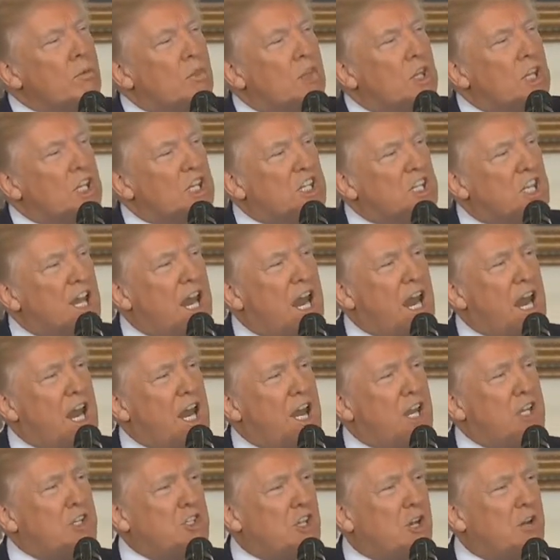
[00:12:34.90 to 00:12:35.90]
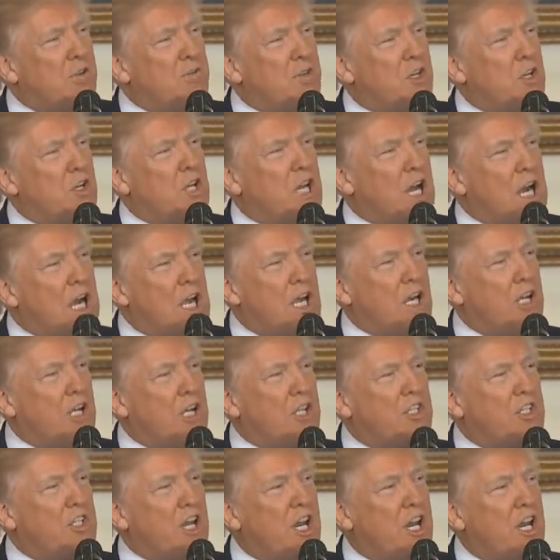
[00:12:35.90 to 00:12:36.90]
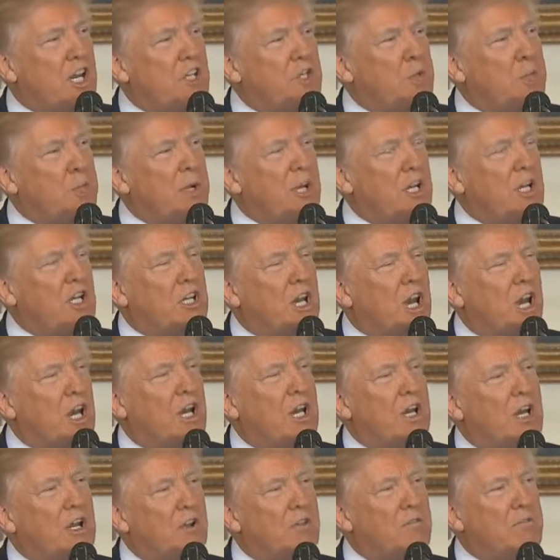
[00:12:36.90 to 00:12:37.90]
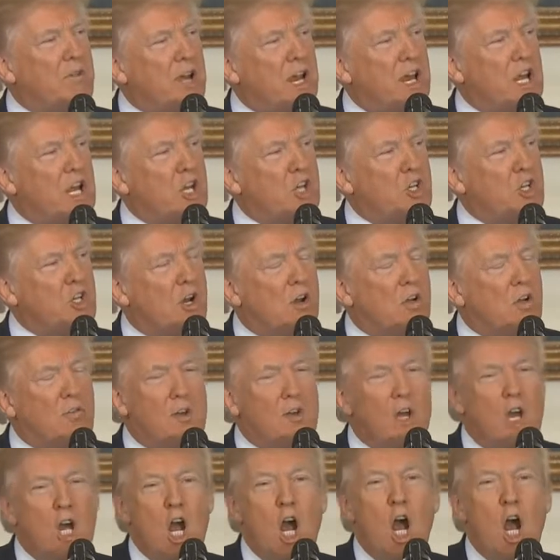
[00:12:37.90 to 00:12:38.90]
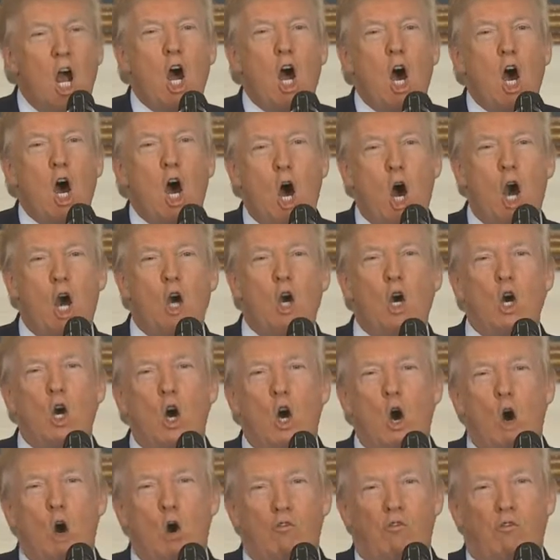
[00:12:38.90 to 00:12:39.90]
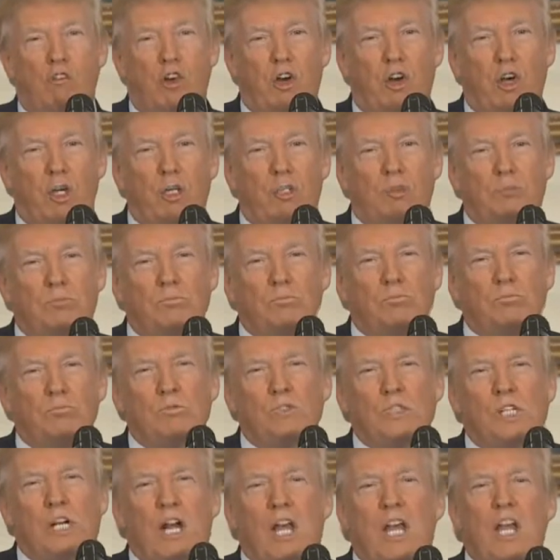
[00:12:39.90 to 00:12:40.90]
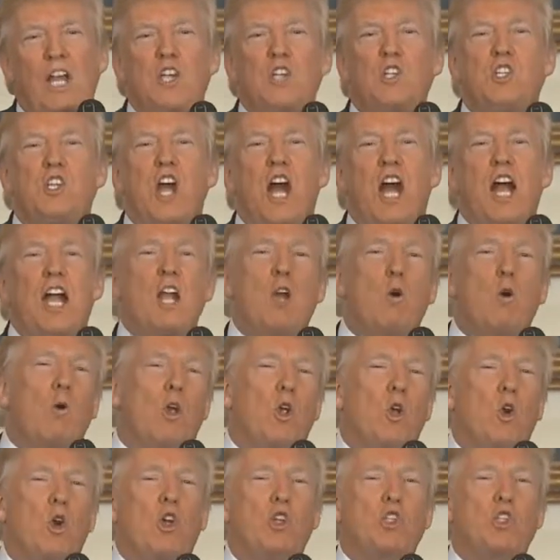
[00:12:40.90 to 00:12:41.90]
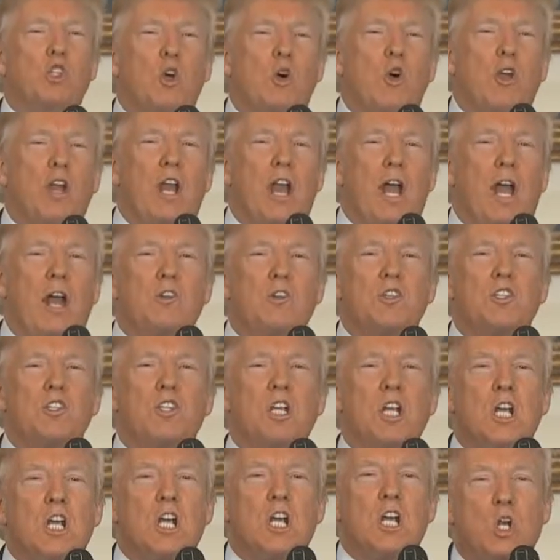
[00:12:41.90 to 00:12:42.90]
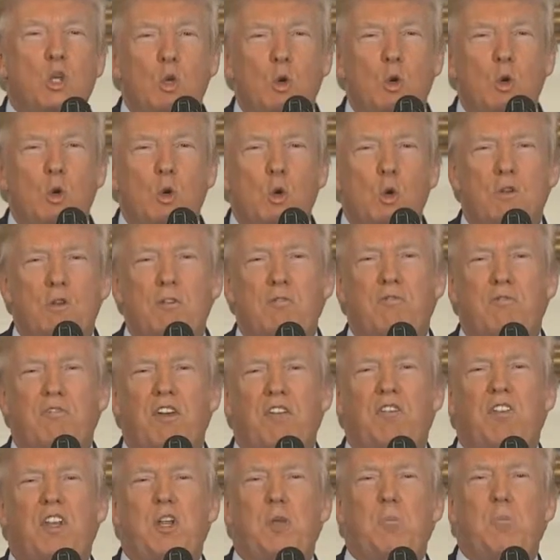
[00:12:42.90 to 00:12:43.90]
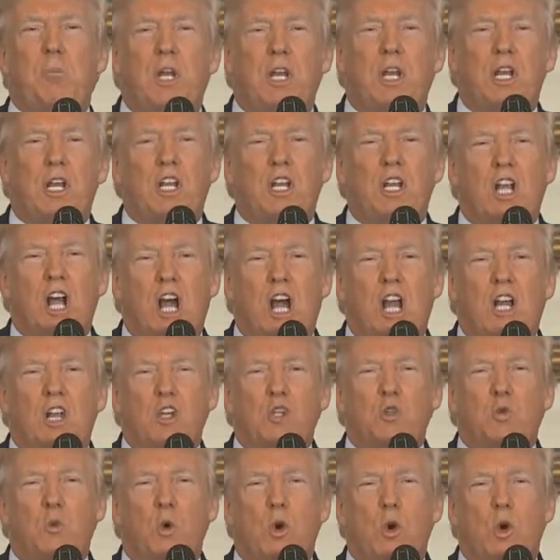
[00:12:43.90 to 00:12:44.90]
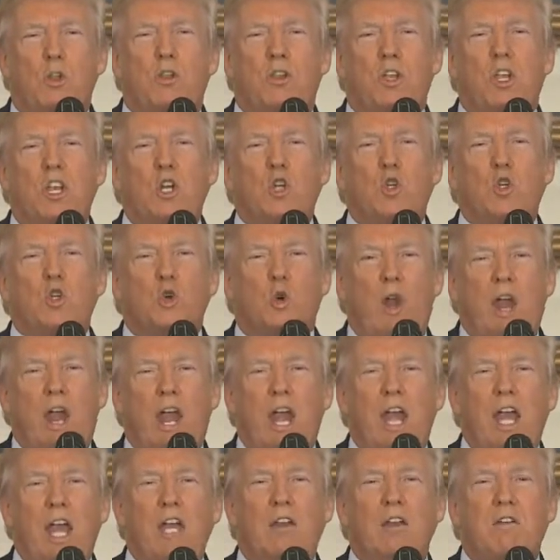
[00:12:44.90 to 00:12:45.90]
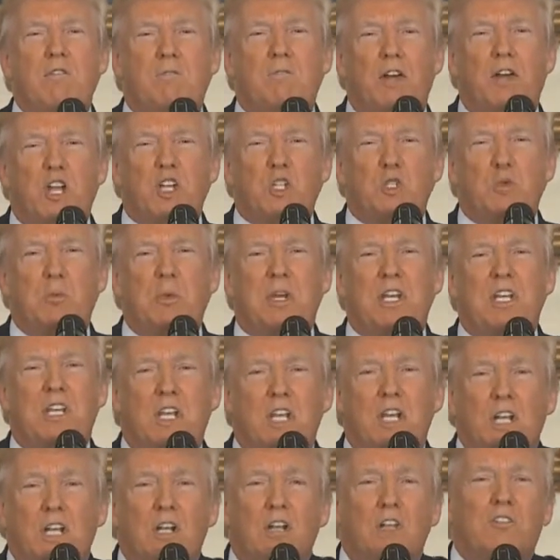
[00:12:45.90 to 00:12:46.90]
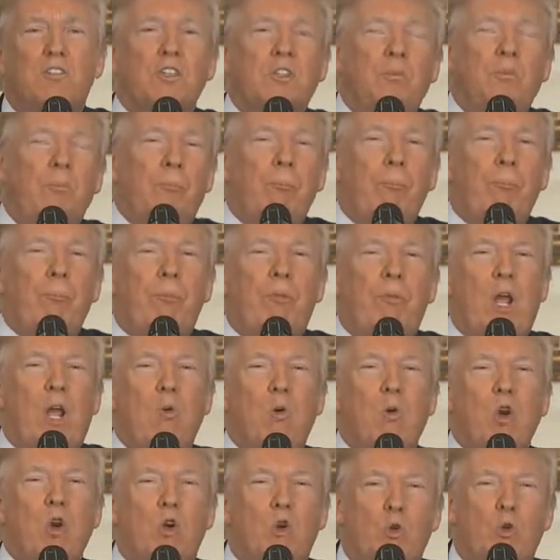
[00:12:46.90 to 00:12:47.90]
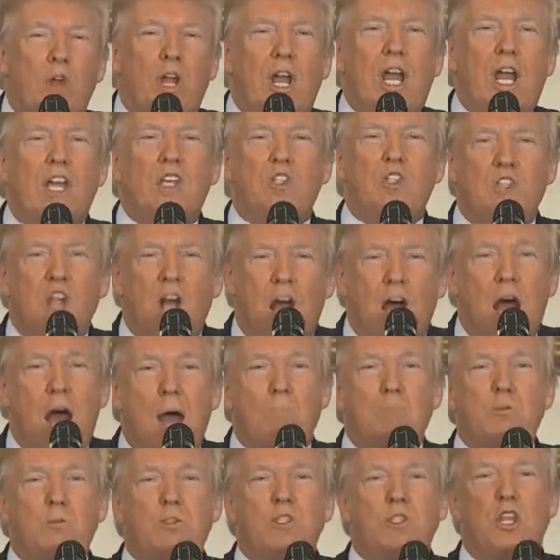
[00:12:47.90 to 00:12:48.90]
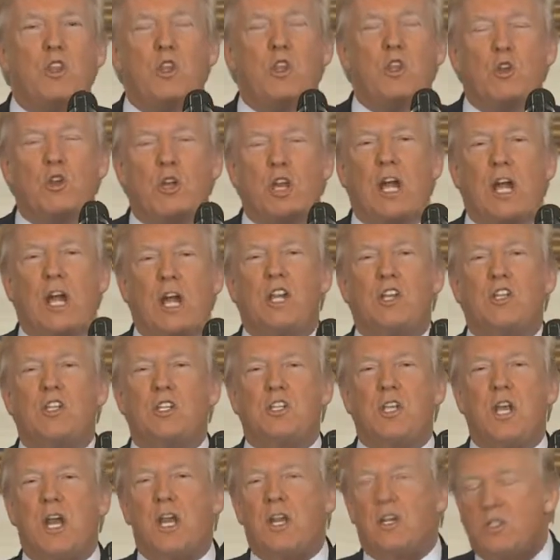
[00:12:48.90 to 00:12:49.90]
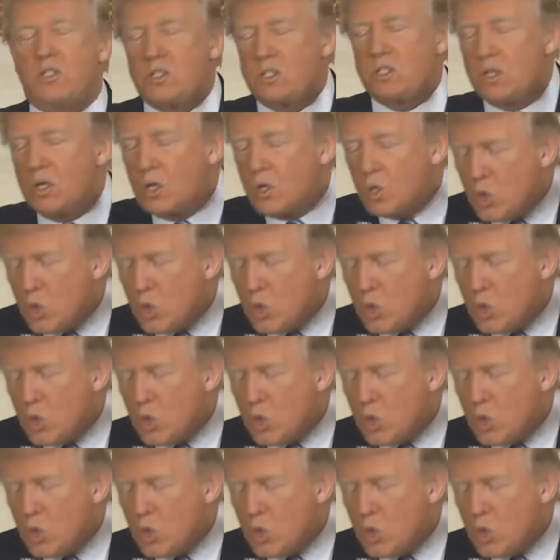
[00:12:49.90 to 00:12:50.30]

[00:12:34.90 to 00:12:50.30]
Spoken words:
The days of the United States being taken advantage of are over. In China, we also announced $250 billion worth in trade investment deals that will create jobs in the United States.